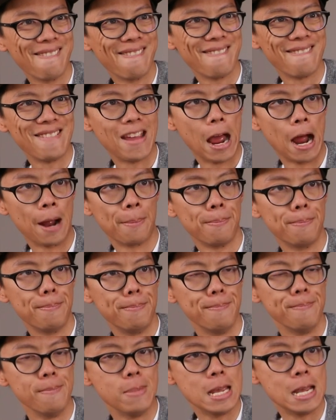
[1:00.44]
Yeah,
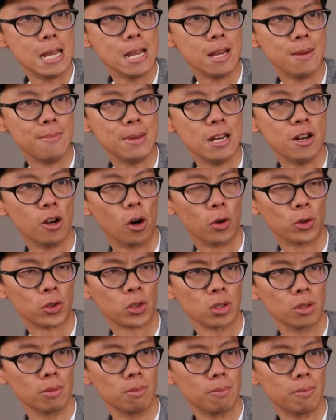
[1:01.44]
maybe
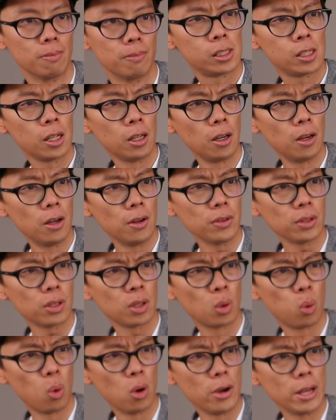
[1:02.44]
not.
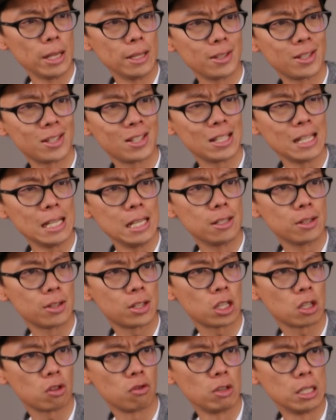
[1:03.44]
Can't quite see the
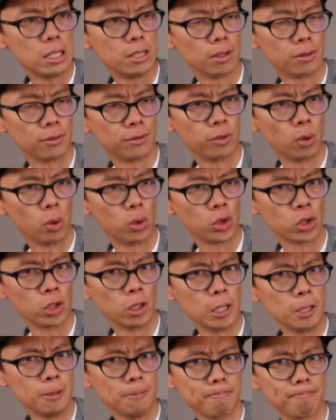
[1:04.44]
screen,
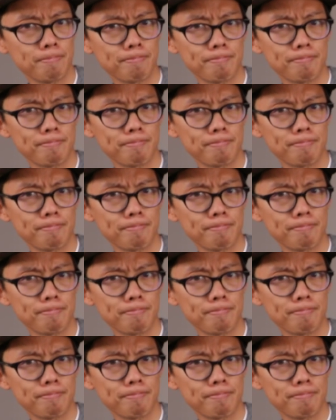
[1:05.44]
unfortunately.